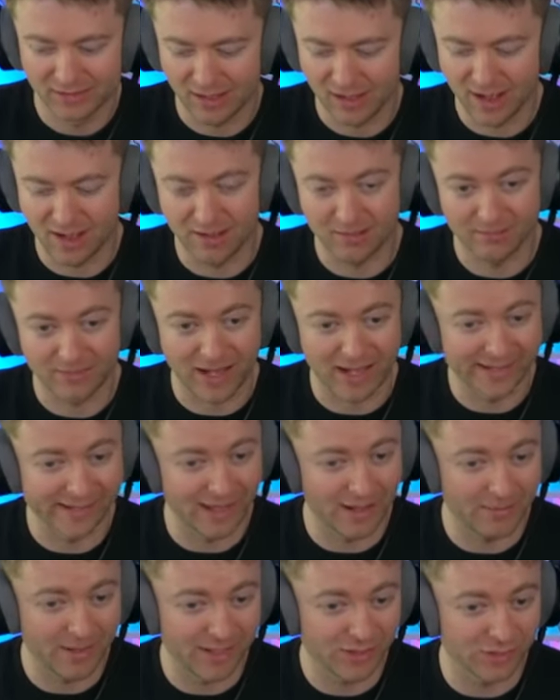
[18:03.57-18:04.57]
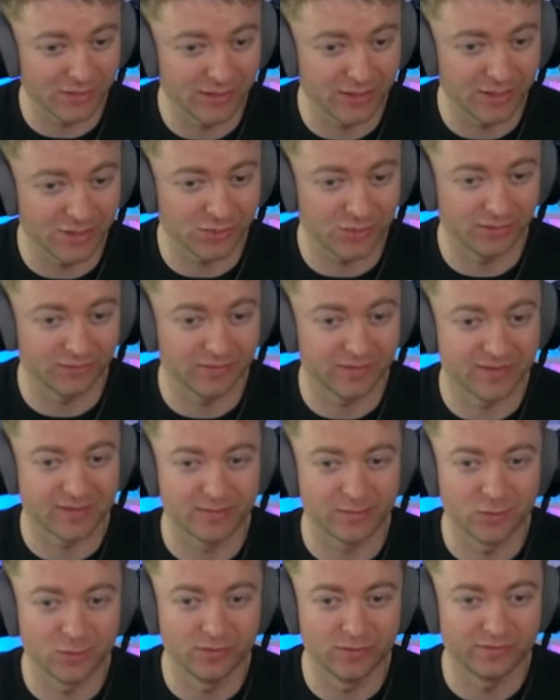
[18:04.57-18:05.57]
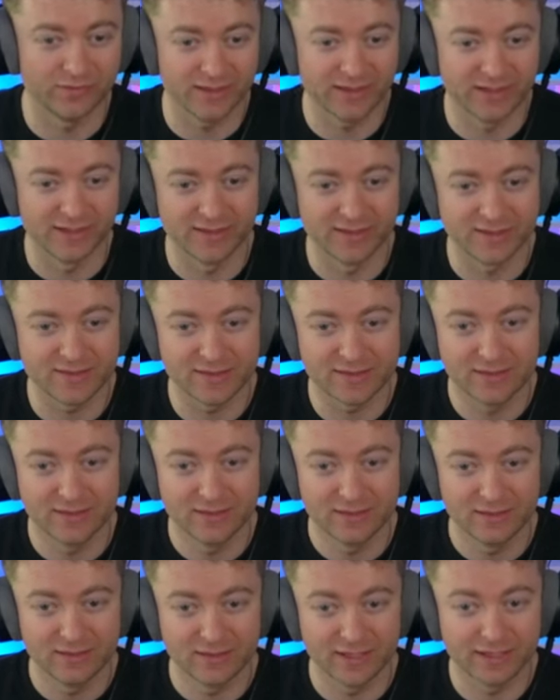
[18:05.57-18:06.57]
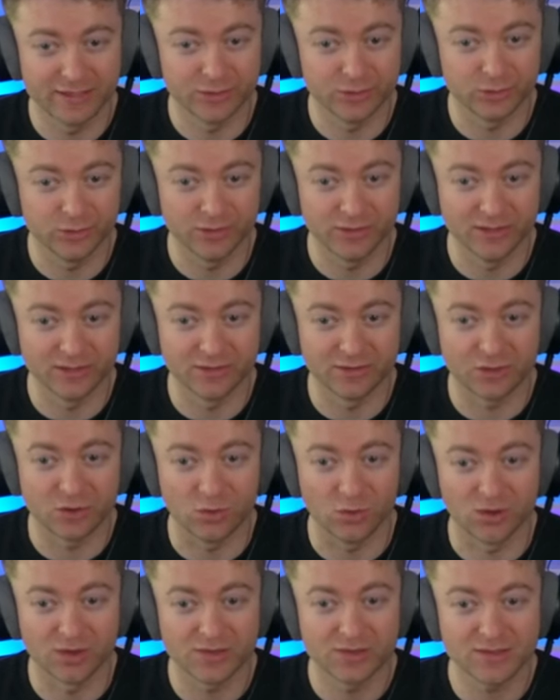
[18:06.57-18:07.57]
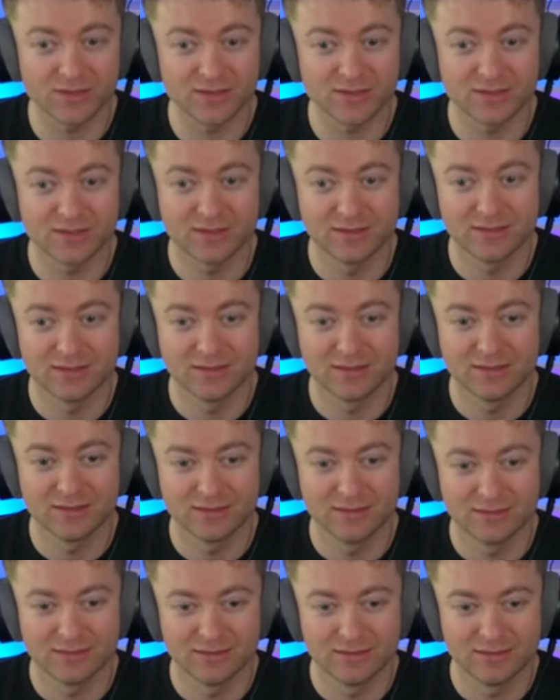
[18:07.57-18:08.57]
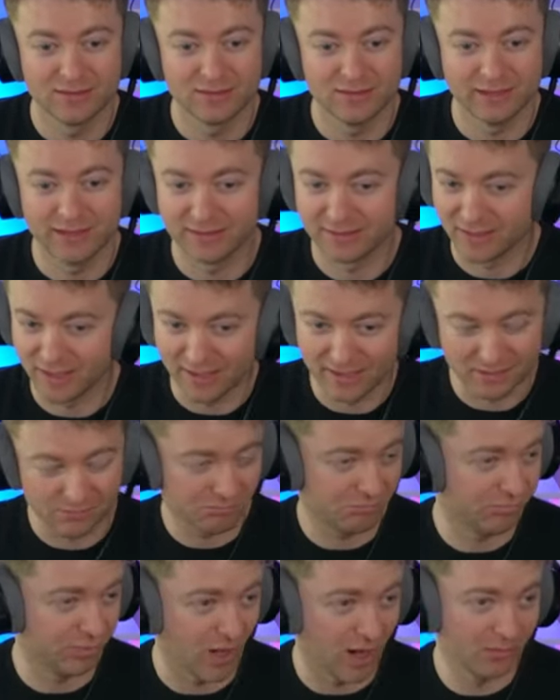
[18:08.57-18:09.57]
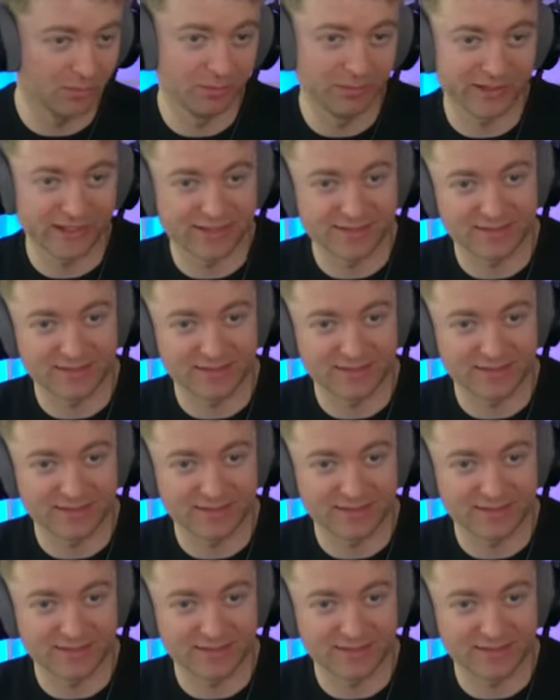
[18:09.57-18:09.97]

Um, I, am actually not sure if this move is included in the course. It probably